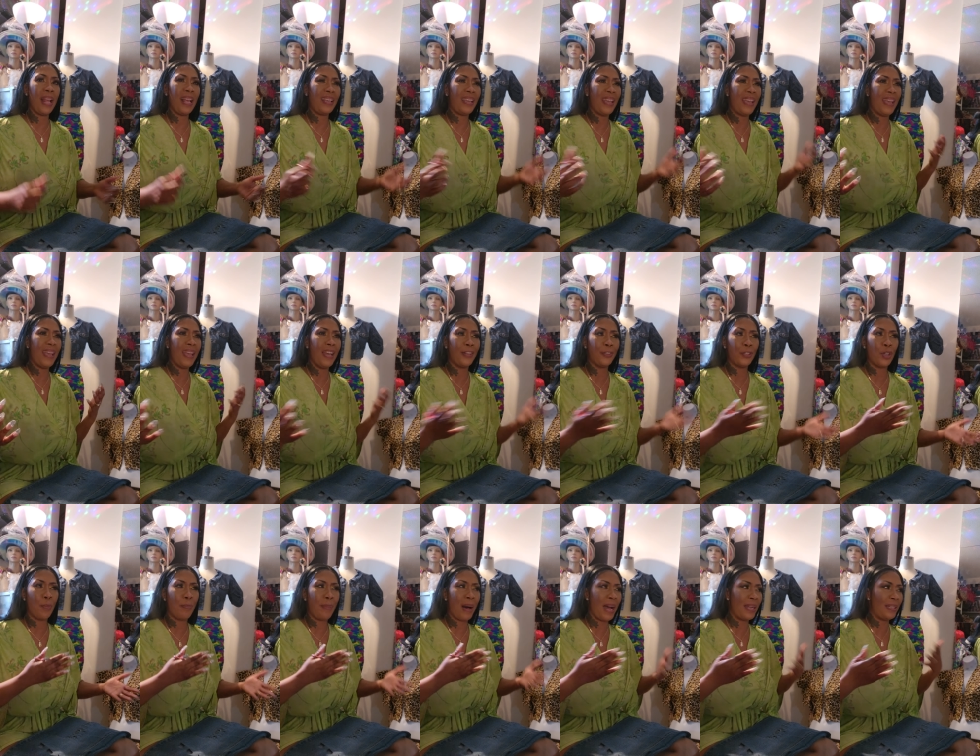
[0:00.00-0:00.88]
me. But I can't have
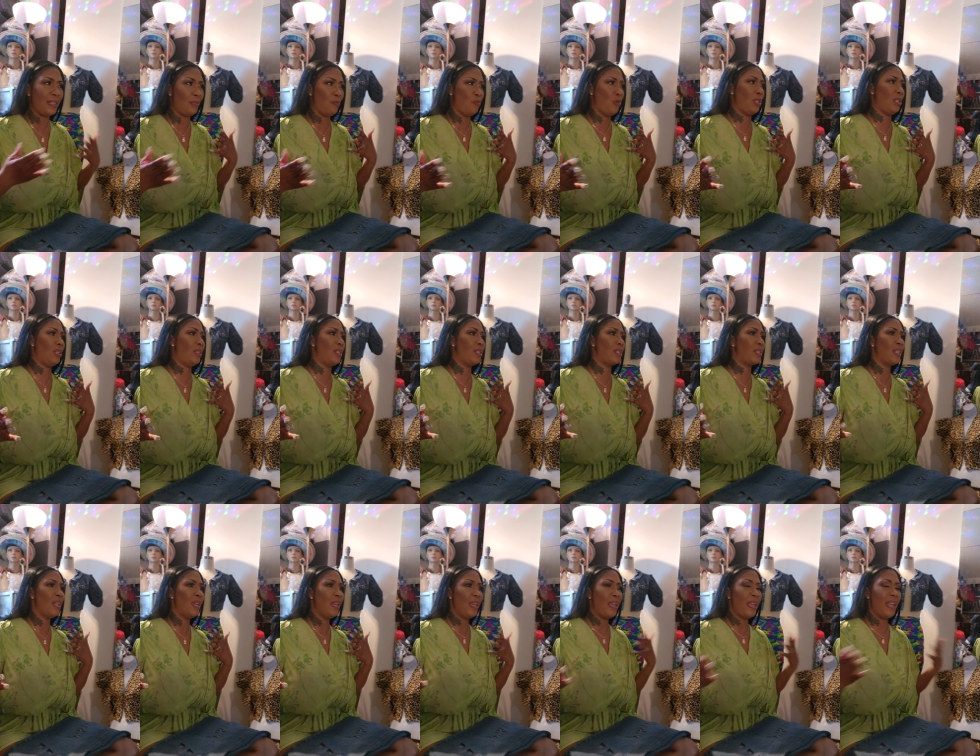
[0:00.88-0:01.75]
nobody with
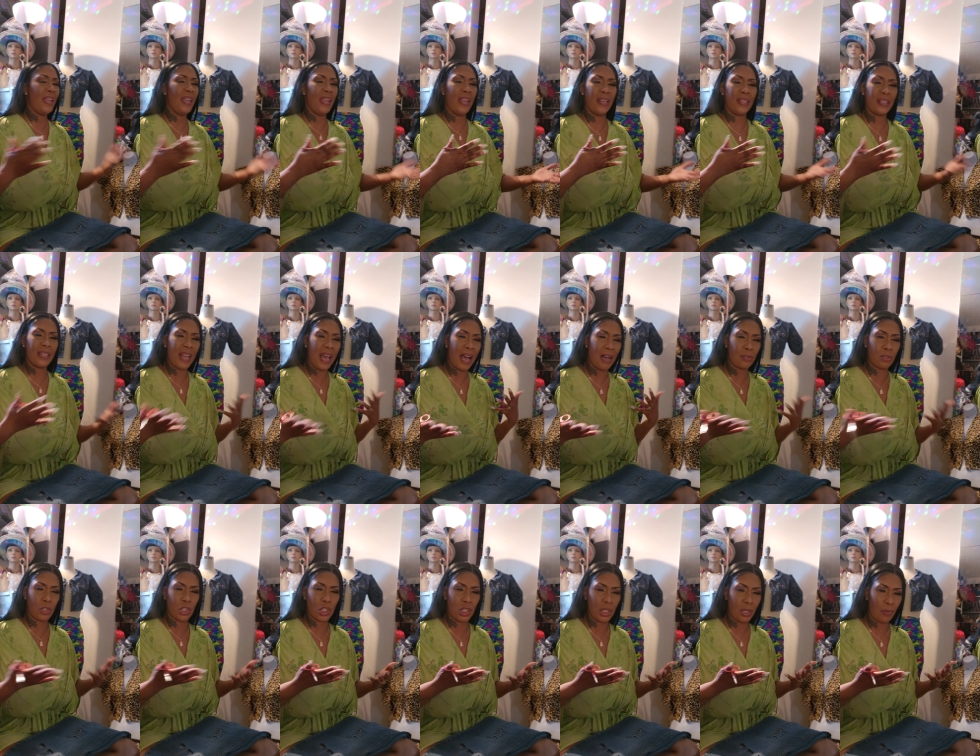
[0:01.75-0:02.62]
this in and
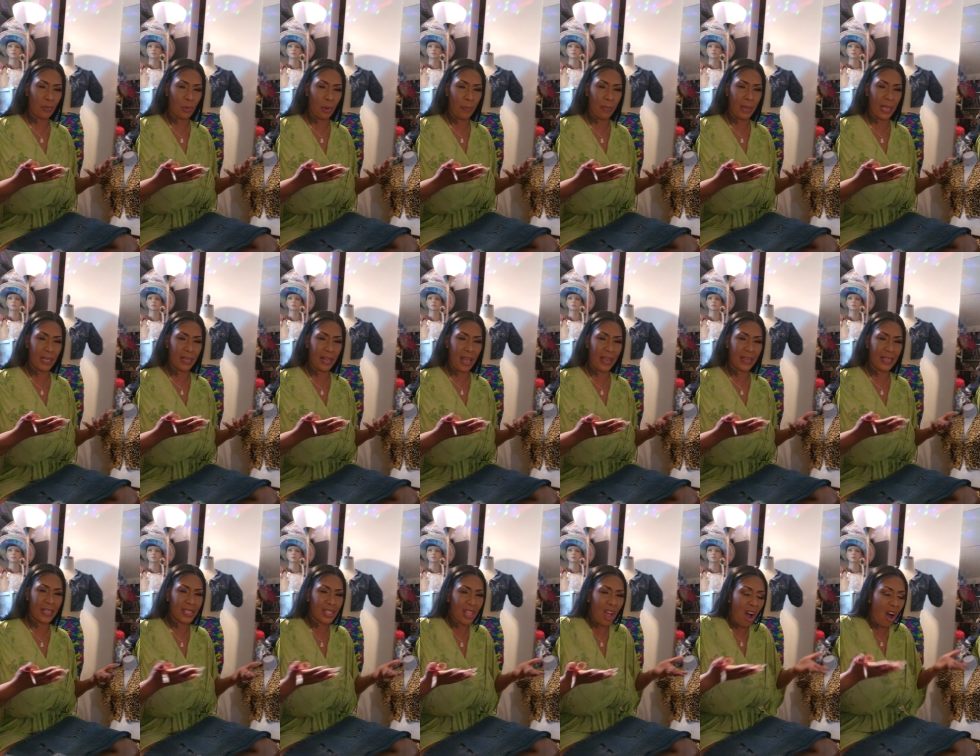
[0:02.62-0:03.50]
out shit with me.
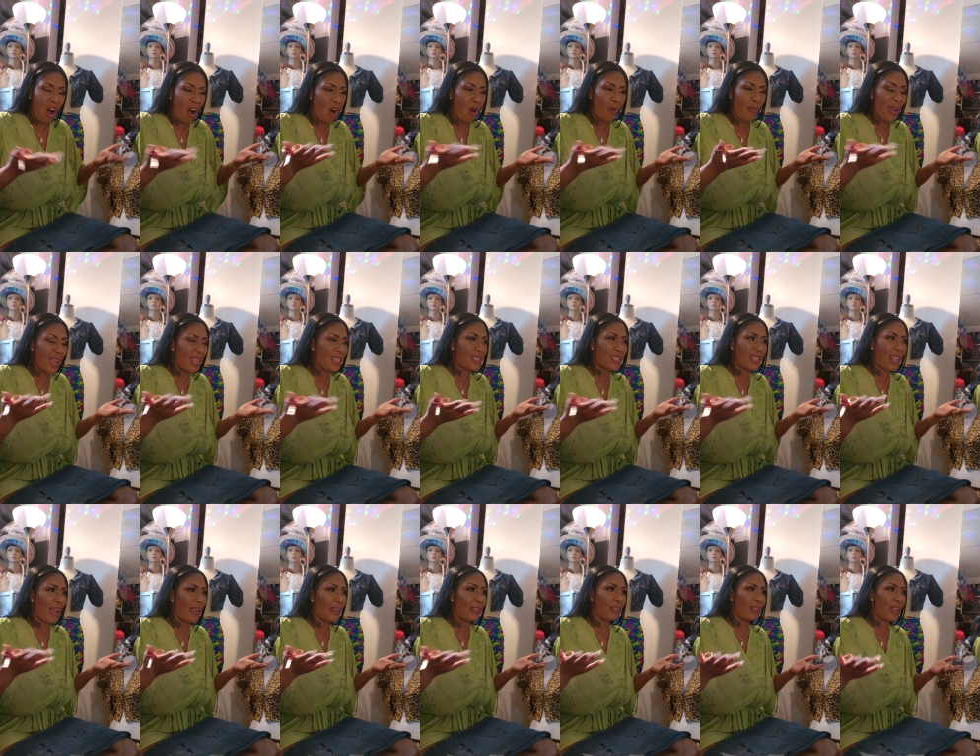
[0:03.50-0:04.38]
Like, it's always
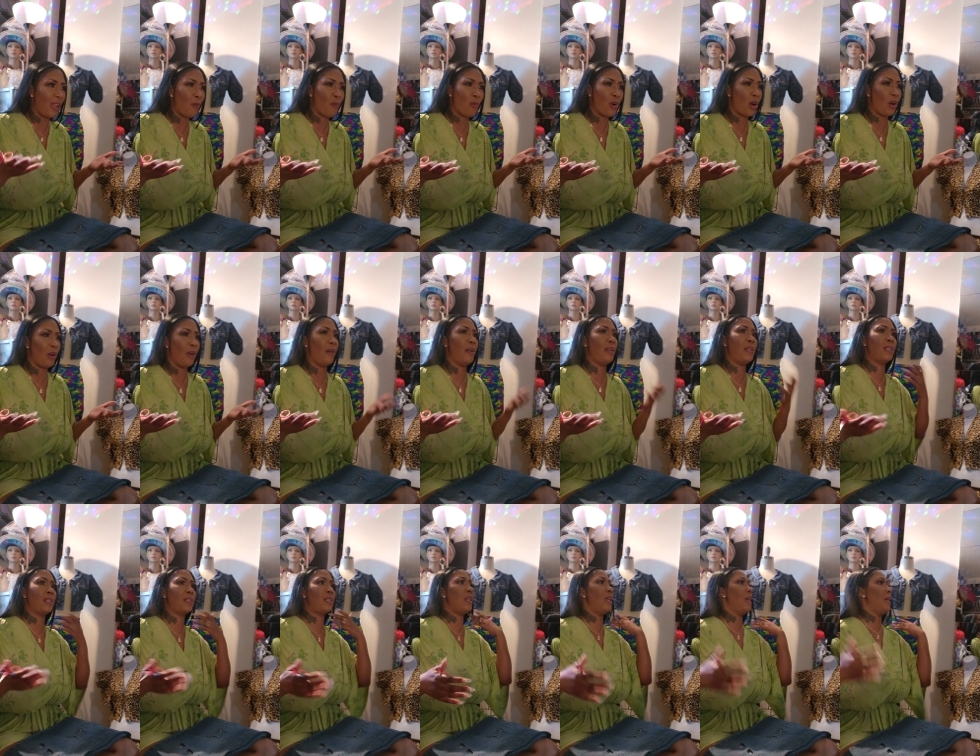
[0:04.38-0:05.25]
like that with her. And
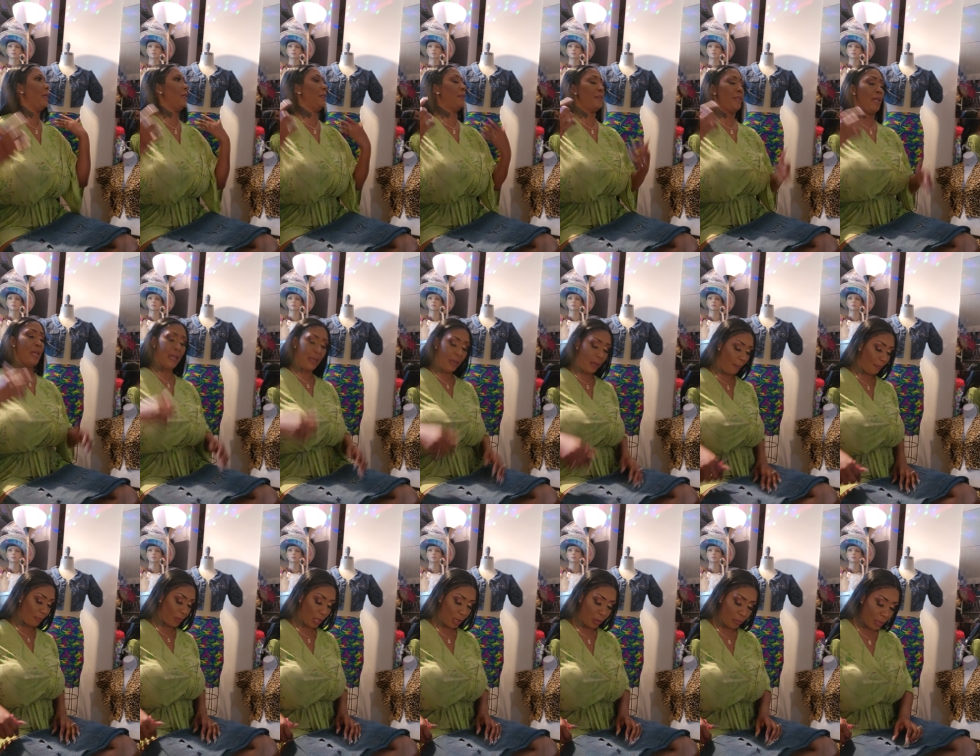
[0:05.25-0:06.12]
it's like,
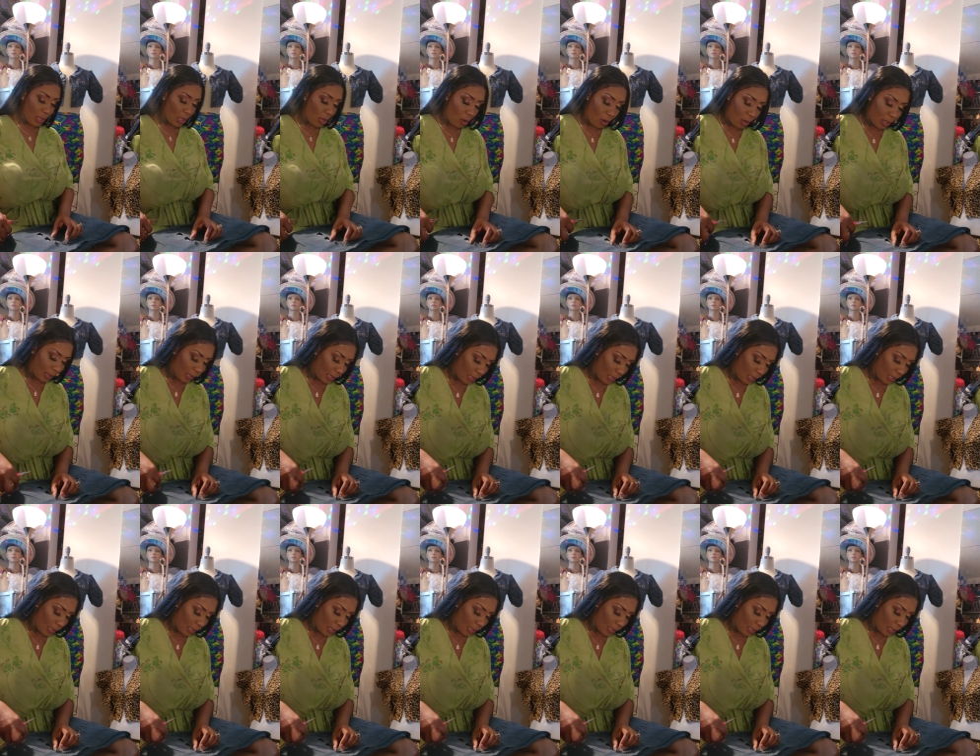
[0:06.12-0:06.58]
damn, here we go